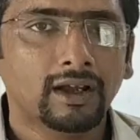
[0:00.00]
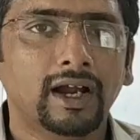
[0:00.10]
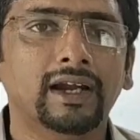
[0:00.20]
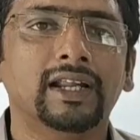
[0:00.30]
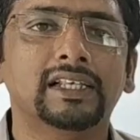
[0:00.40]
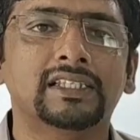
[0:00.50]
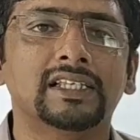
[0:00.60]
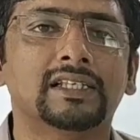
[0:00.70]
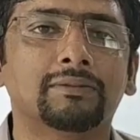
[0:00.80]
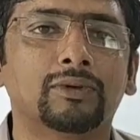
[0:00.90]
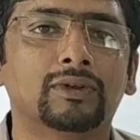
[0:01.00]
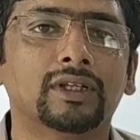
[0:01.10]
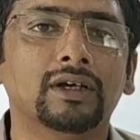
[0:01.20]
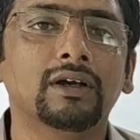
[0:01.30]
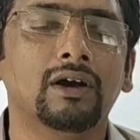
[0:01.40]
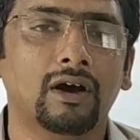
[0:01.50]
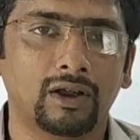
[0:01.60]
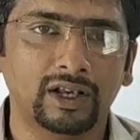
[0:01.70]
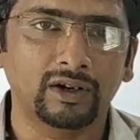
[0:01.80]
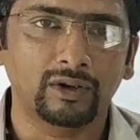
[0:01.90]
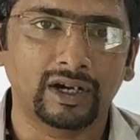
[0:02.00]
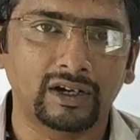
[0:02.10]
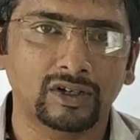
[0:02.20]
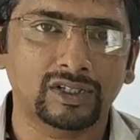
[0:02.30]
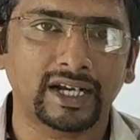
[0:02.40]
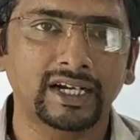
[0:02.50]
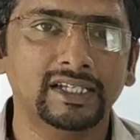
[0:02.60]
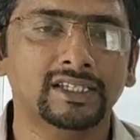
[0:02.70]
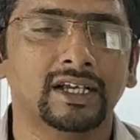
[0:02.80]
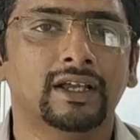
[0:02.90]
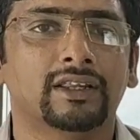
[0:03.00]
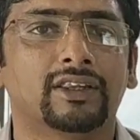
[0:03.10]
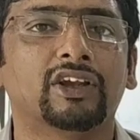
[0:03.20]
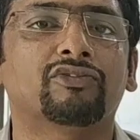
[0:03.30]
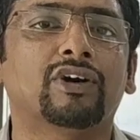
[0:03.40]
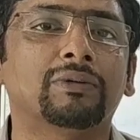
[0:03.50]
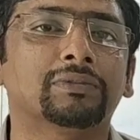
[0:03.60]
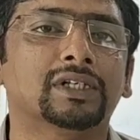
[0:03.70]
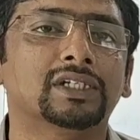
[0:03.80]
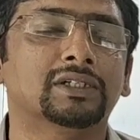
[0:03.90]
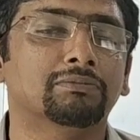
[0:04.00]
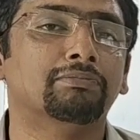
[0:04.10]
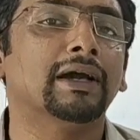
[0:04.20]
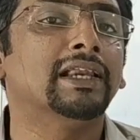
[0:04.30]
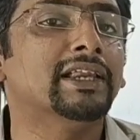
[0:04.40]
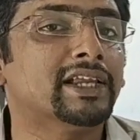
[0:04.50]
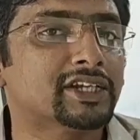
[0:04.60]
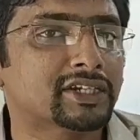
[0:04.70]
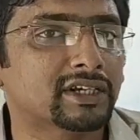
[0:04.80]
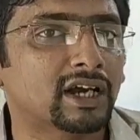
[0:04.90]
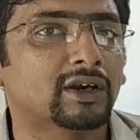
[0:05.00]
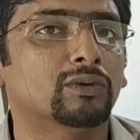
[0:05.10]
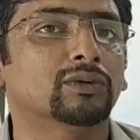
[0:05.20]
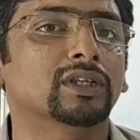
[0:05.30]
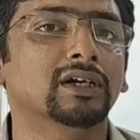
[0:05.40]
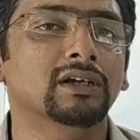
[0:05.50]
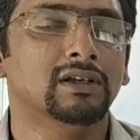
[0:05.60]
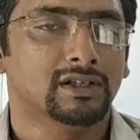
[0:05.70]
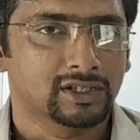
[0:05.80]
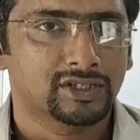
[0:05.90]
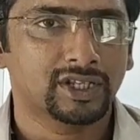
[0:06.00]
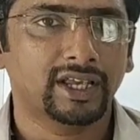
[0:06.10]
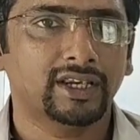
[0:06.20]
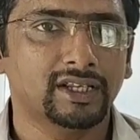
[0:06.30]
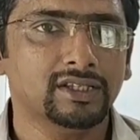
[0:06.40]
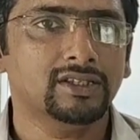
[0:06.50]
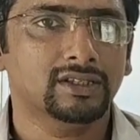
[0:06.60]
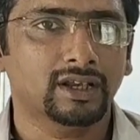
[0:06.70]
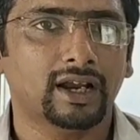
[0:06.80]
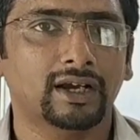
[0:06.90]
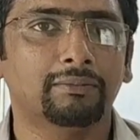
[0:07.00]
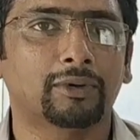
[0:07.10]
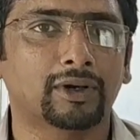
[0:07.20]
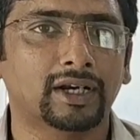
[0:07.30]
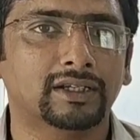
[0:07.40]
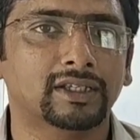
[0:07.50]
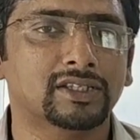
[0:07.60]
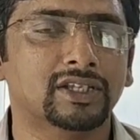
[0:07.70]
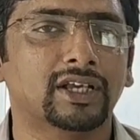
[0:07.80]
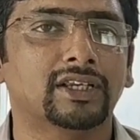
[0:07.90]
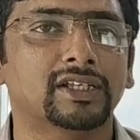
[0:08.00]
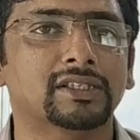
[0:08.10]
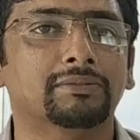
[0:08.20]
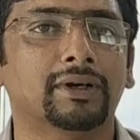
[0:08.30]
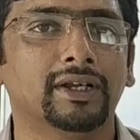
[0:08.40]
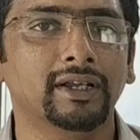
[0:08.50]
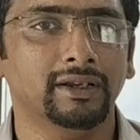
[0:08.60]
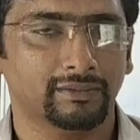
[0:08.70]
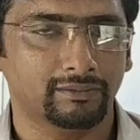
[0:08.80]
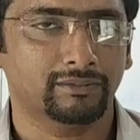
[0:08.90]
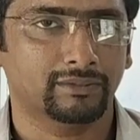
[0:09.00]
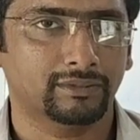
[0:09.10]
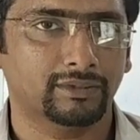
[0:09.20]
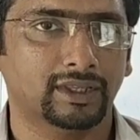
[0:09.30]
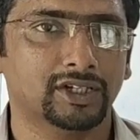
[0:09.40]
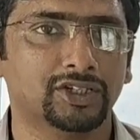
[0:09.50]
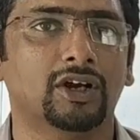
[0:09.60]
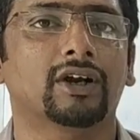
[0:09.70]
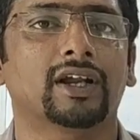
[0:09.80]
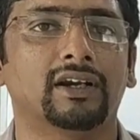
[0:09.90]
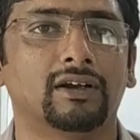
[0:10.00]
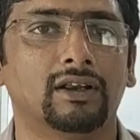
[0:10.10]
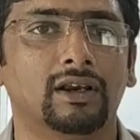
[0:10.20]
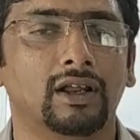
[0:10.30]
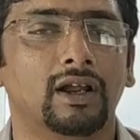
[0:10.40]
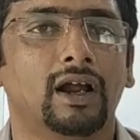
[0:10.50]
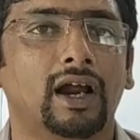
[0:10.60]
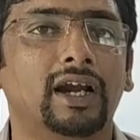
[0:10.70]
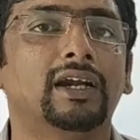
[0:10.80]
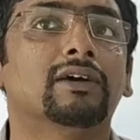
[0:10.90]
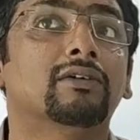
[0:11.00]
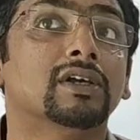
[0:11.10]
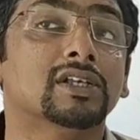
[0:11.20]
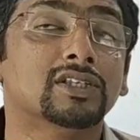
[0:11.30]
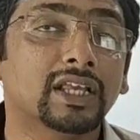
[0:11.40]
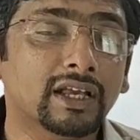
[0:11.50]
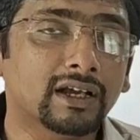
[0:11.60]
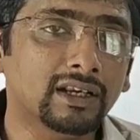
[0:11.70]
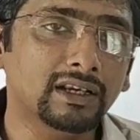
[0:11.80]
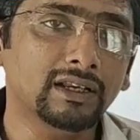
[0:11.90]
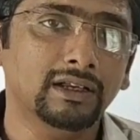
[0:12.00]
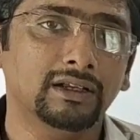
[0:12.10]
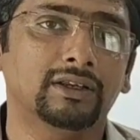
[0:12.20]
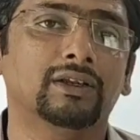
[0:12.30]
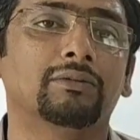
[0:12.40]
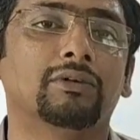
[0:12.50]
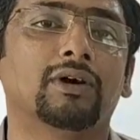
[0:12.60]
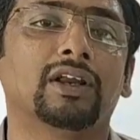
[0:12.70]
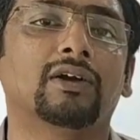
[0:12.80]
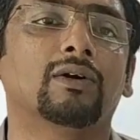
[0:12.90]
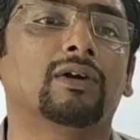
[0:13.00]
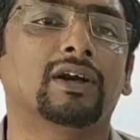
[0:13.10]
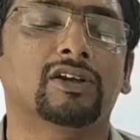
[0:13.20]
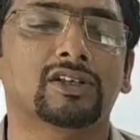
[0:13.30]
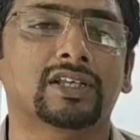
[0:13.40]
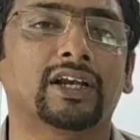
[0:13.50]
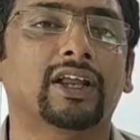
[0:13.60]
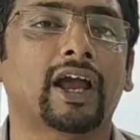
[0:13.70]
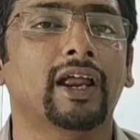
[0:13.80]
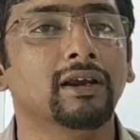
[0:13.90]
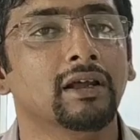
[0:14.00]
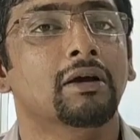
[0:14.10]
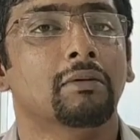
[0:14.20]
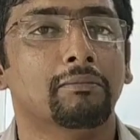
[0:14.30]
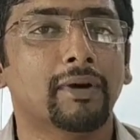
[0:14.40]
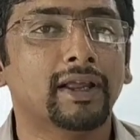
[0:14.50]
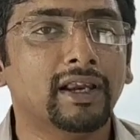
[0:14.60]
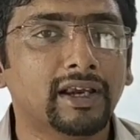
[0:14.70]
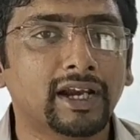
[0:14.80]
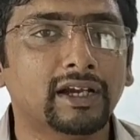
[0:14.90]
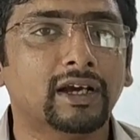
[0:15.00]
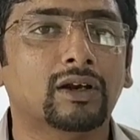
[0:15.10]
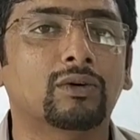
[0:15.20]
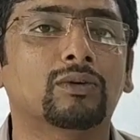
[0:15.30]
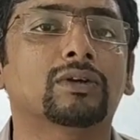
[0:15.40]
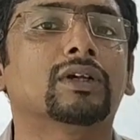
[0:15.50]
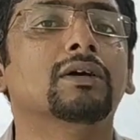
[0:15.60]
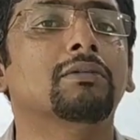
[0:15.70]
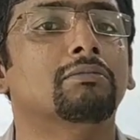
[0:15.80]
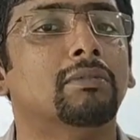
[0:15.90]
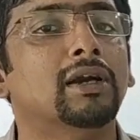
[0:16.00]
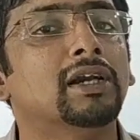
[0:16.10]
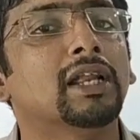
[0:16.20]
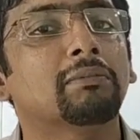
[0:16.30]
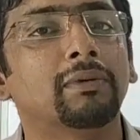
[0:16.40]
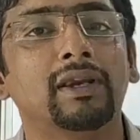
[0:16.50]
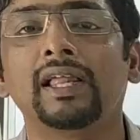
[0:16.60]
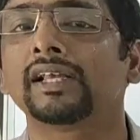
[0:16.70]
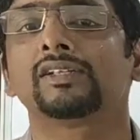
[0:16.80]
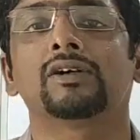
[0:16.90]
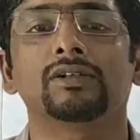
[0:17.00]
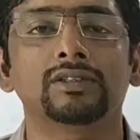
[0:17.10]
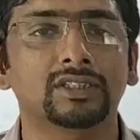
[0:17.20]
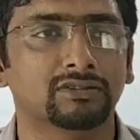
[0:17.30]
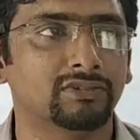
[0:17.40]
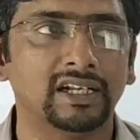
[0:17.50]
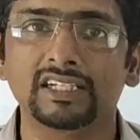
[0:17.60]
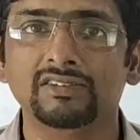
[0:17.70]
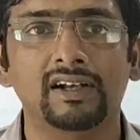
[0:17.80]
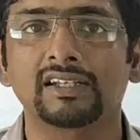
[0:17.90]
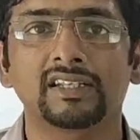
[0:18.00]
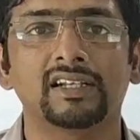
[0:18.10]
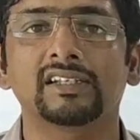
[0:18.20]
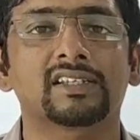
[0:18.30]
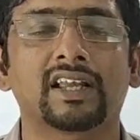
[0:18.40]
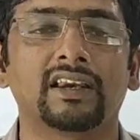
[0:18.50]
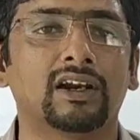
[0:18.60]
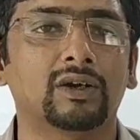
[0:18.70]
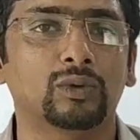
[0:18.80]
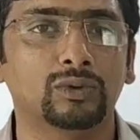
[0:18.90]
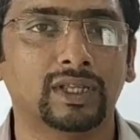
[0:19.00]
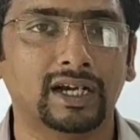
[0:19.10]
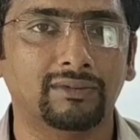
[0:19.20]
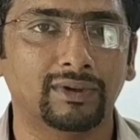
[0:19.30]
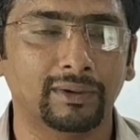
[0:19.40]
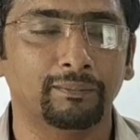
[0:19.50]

And next is about the oligodendrocytes. They form the myelination around the CNS and protect the CNS by the shock and all. And single new oligodendrocyte can myelinate around the multiple axons, while Schwann cells cannot do that one.